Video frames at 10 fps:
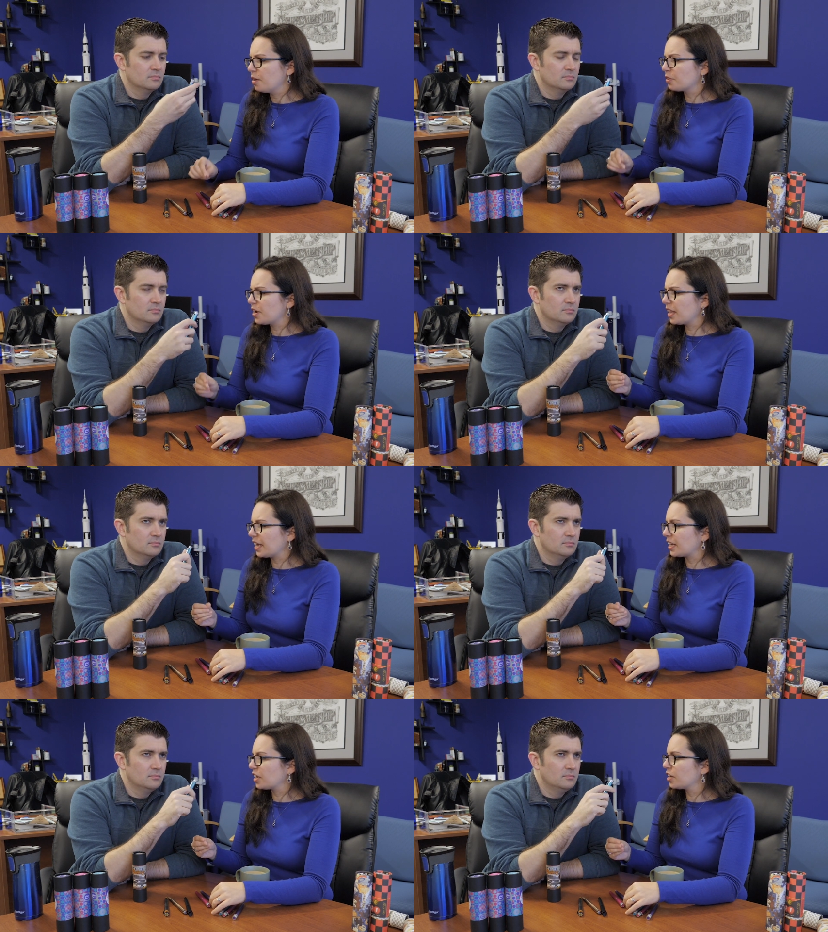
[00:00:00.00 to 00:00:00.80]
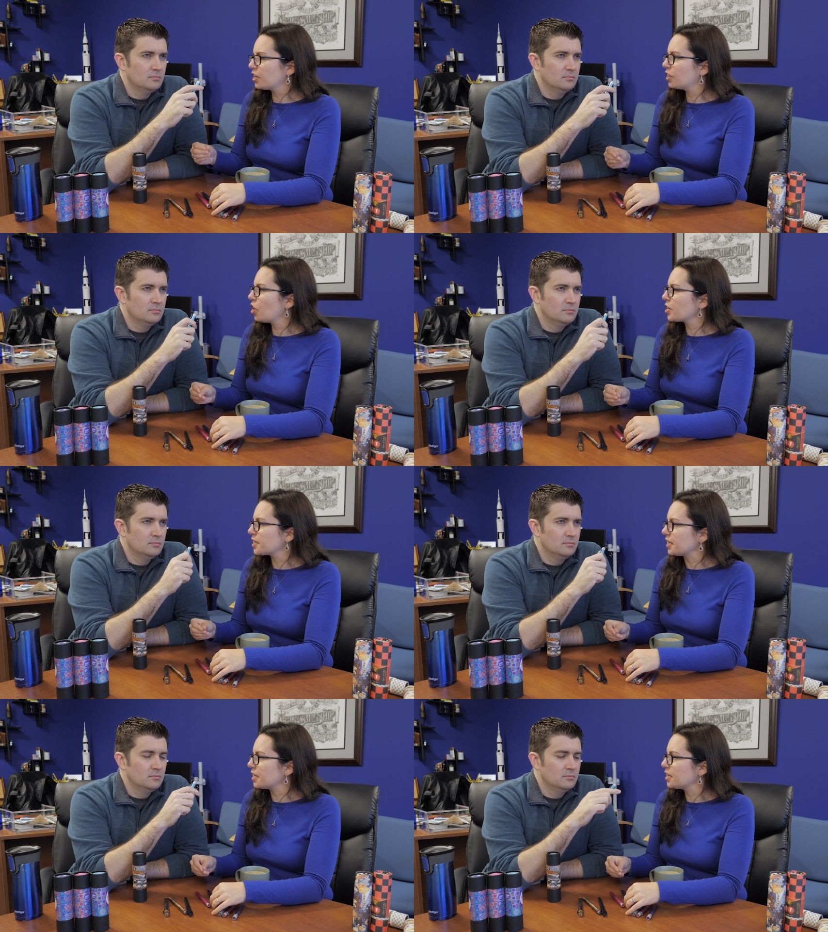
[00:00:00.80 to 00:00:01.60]
Speaker 1: They're not like hmm.
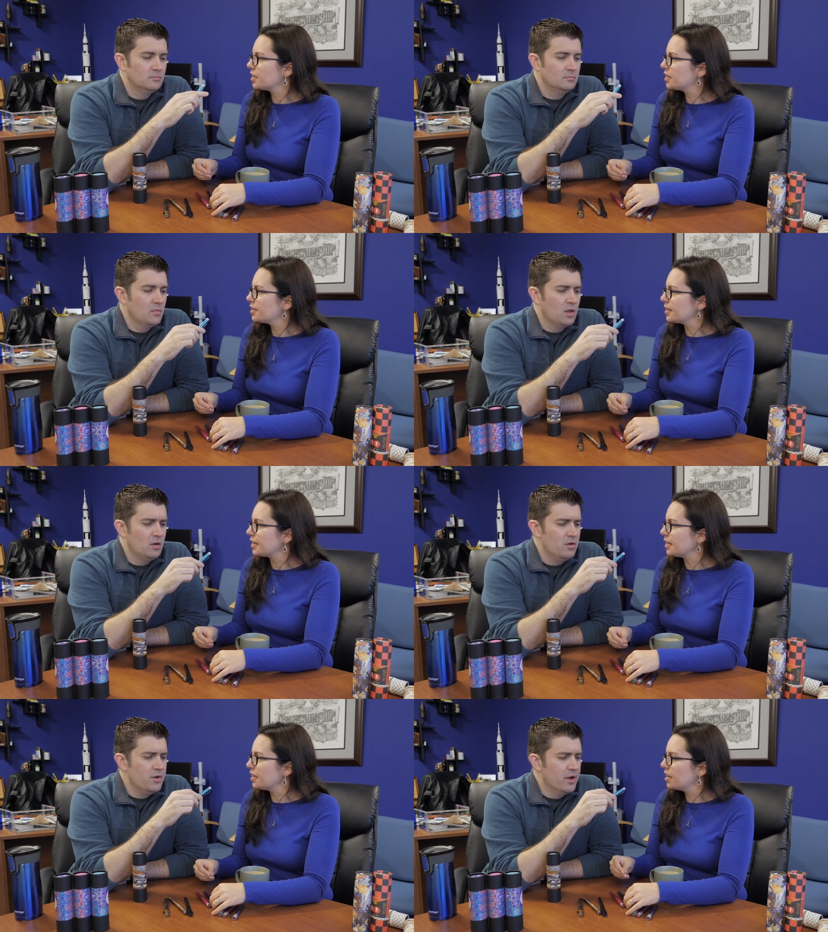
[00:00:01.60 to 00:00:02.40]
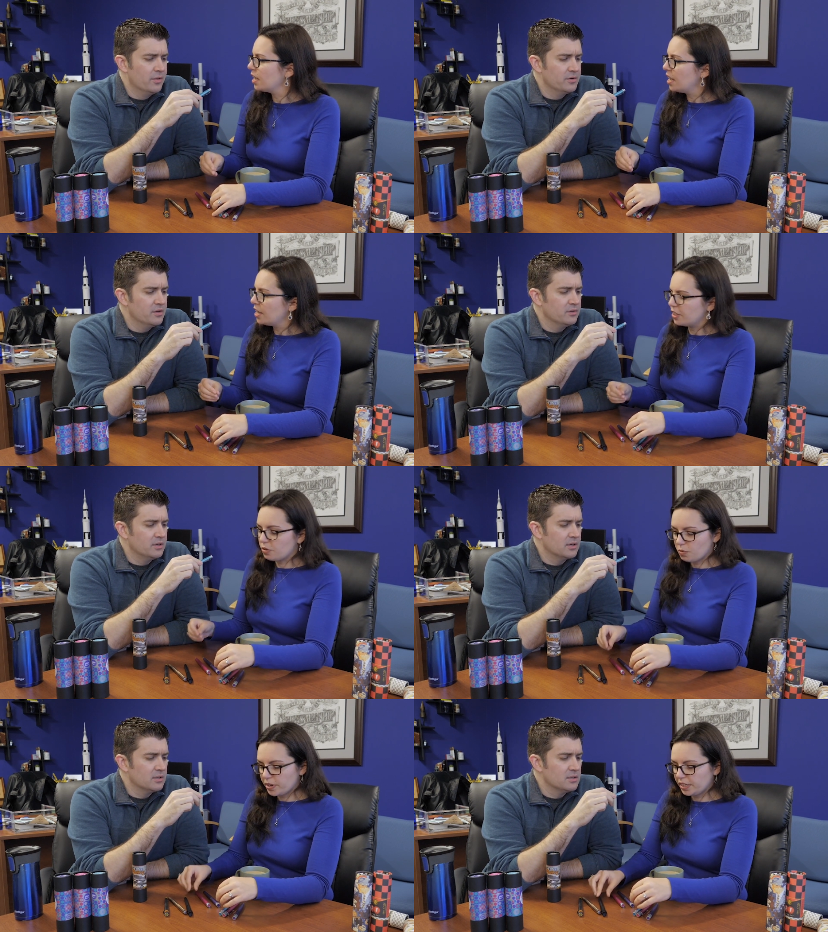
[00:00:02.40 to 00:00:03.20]
glossy, sticky. No, they're definitely
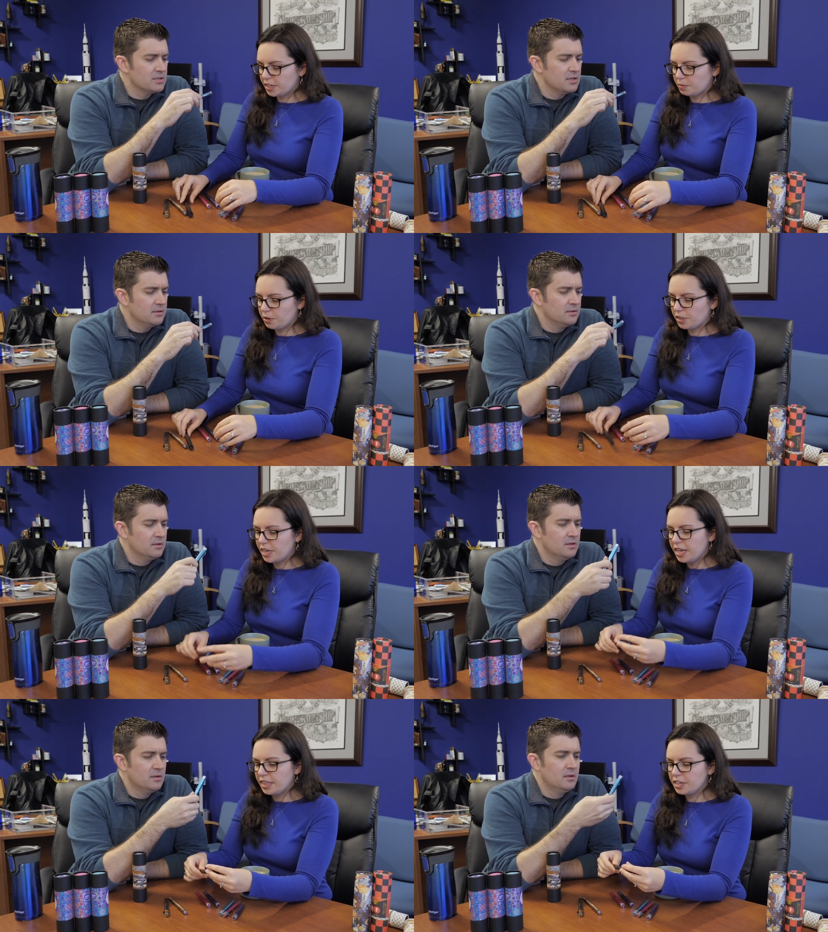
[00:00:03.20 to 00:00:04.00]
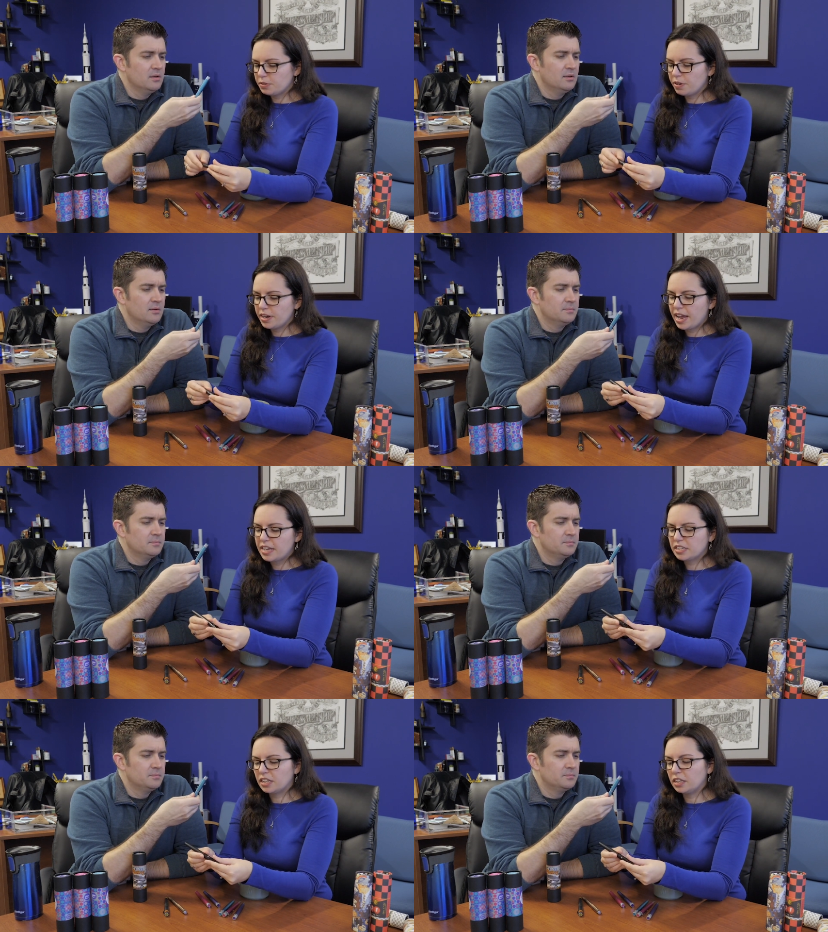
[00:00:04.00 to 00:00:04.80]
they're really glossy. smooth. This one
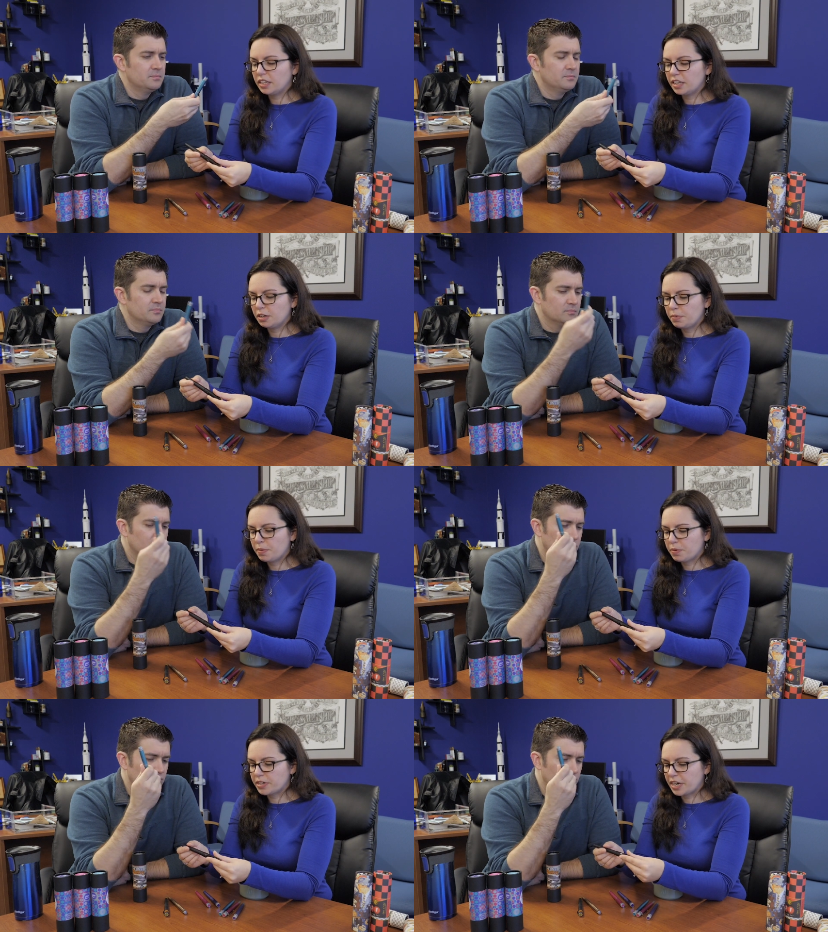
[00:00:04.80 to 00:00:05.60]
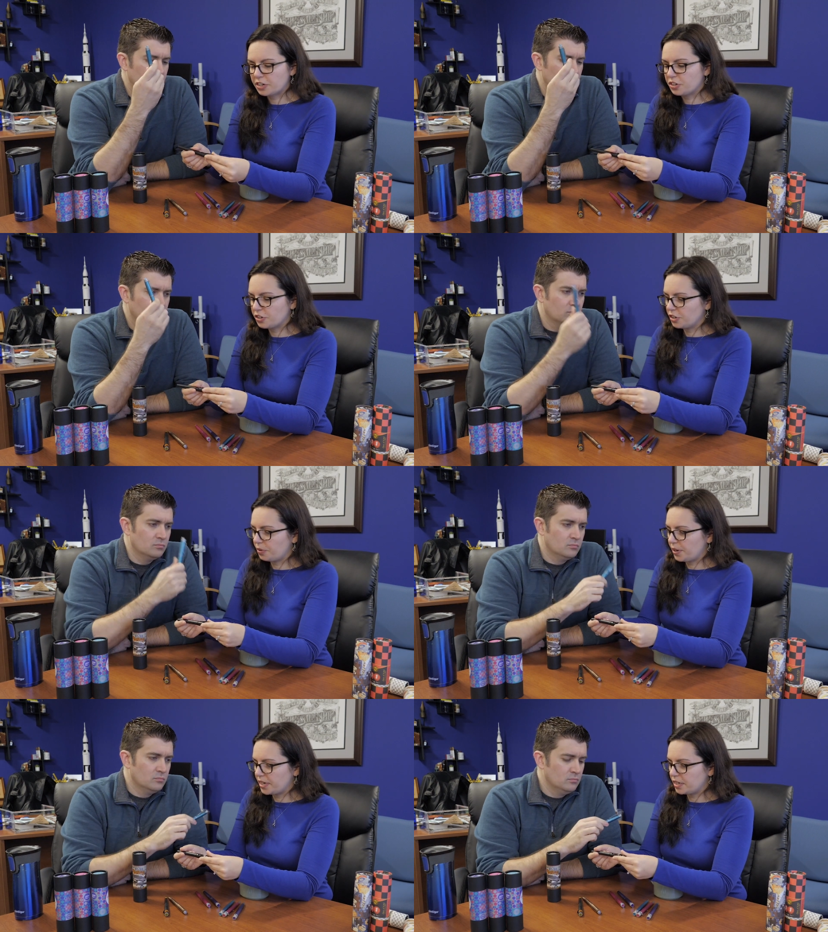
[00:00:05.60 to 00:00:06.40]
has a little bit more texture
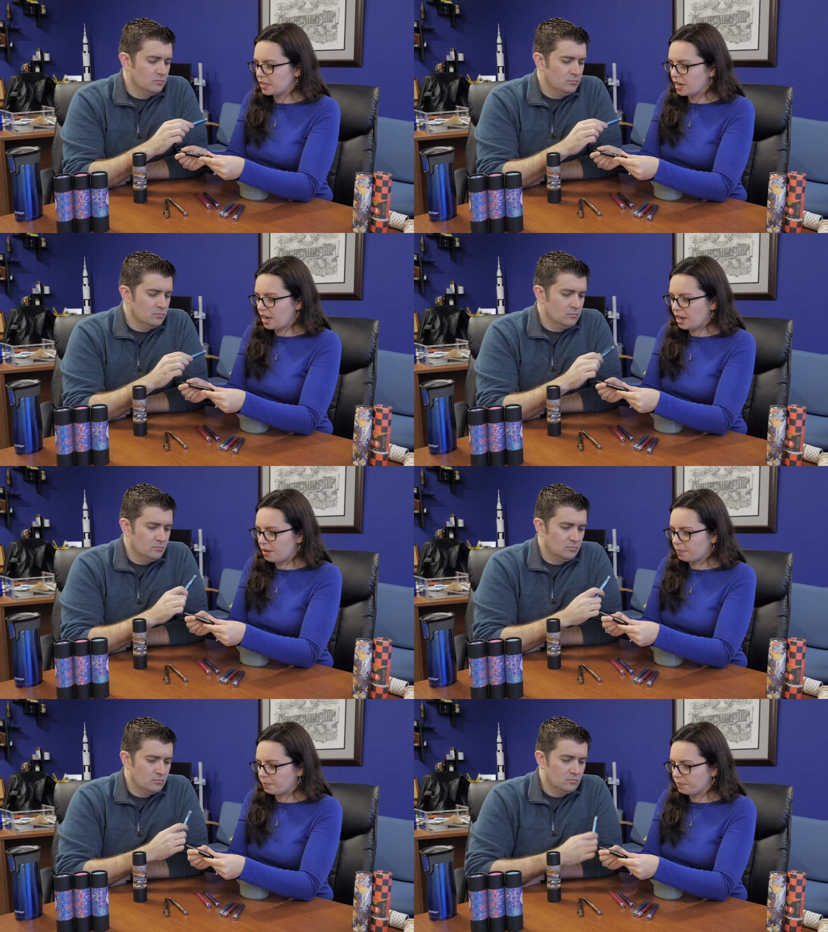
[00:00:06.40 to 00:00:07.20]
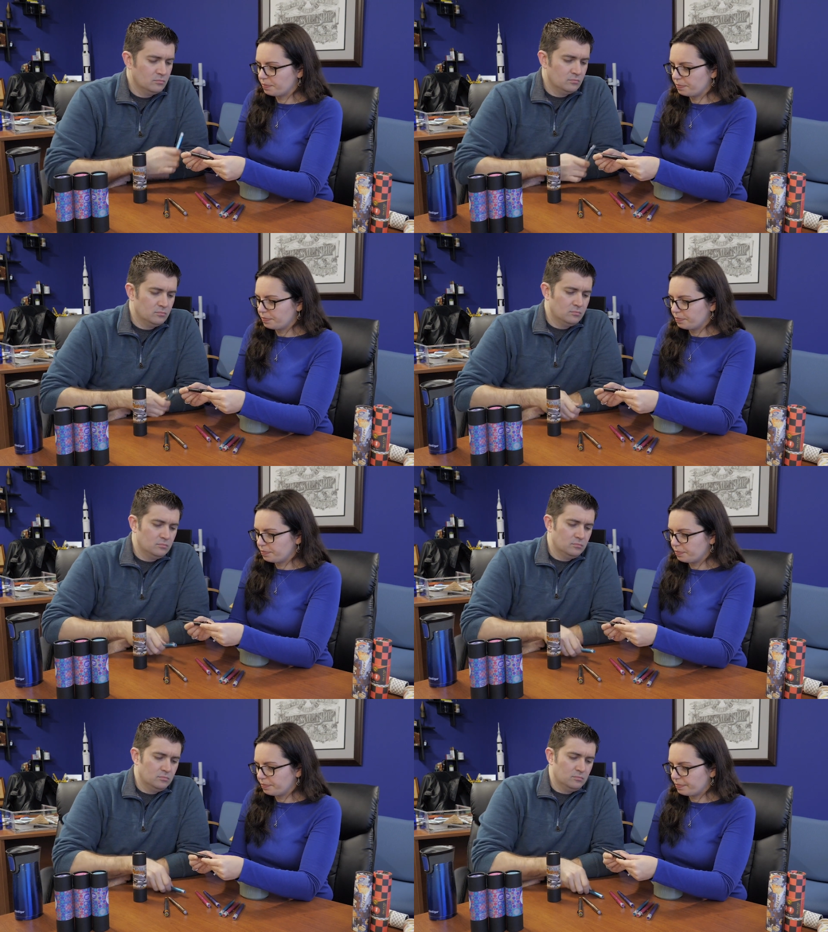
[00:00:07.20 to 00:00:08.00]
to it. Um,
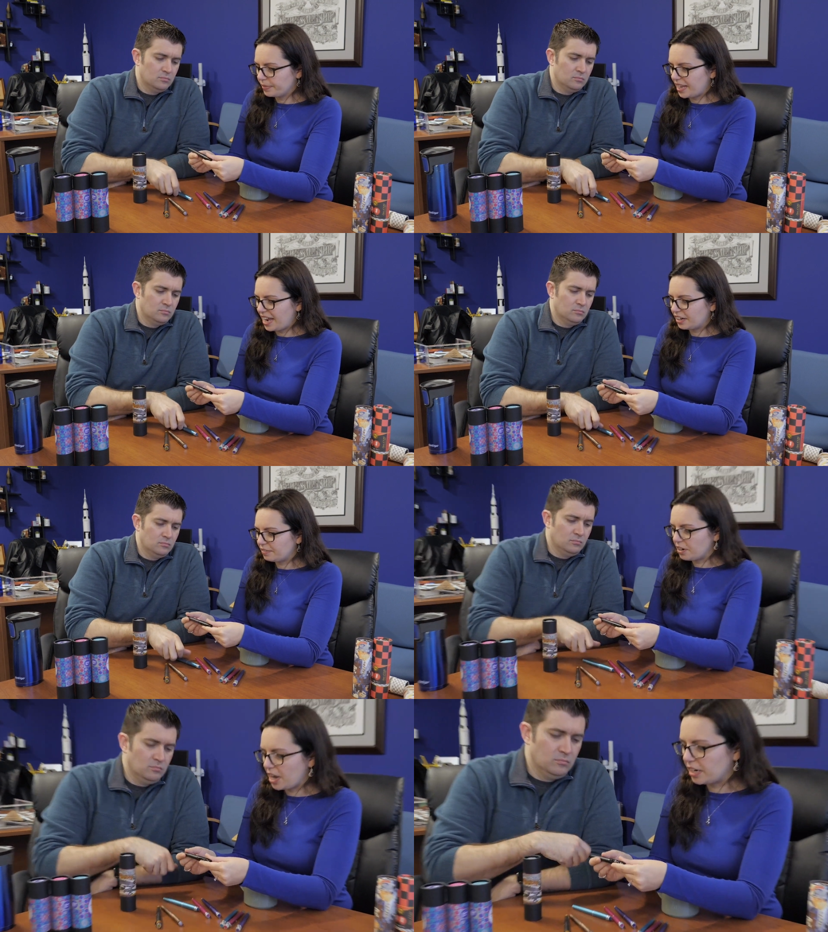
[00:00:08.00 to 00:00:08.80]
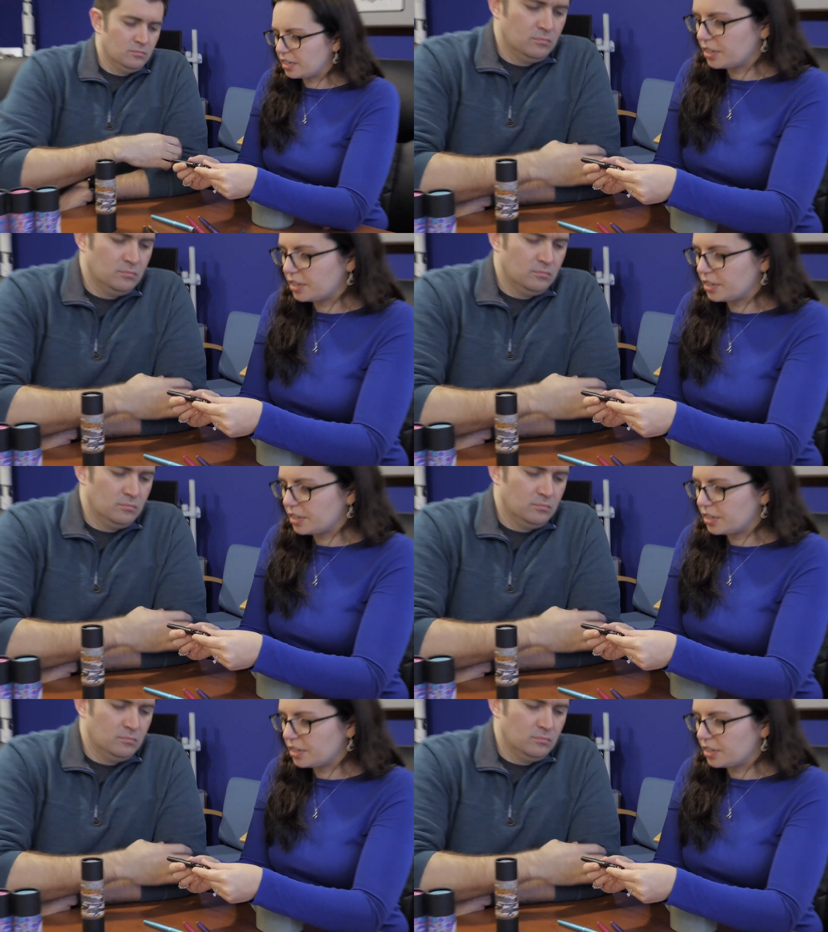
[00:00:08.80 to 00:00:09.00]
I don't even know how to